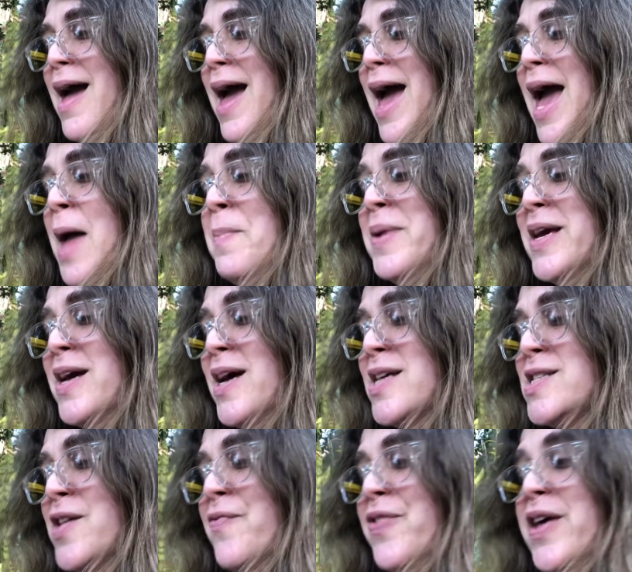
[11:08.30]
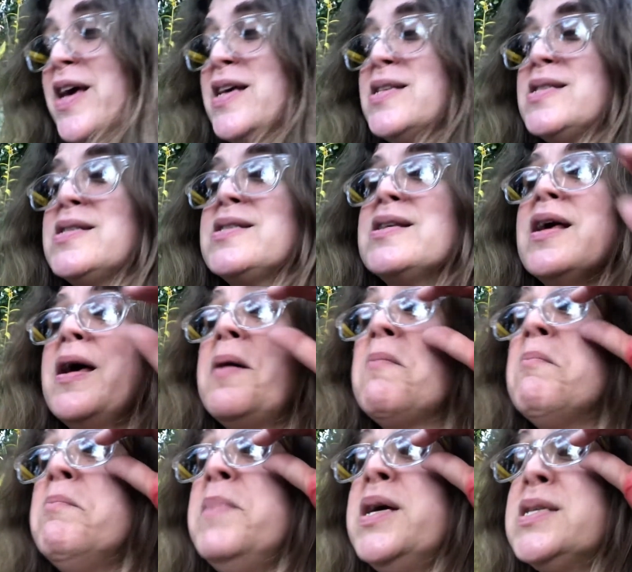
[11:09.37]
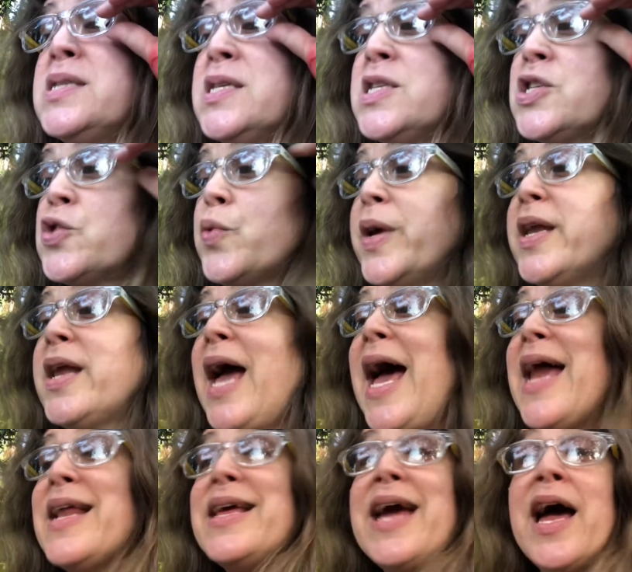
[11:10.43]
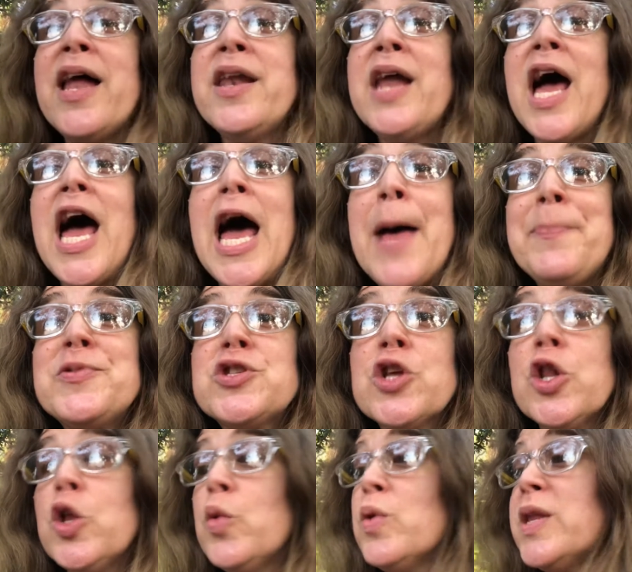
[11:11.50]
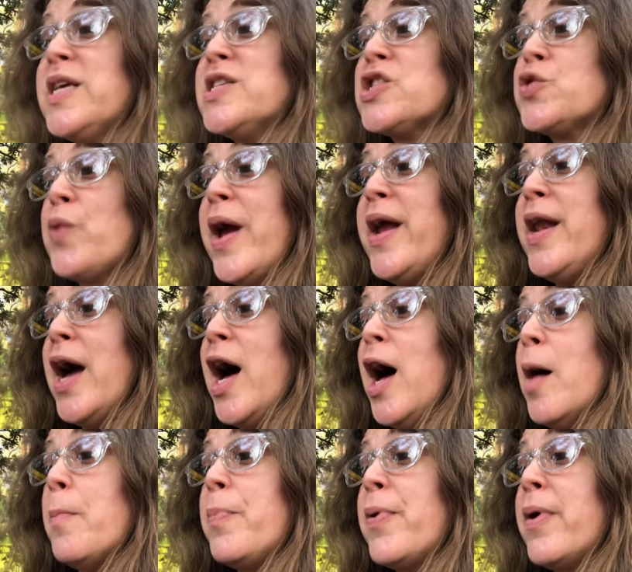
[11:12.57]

And because of this, Mrs. Tweet had gone absolutely straight up,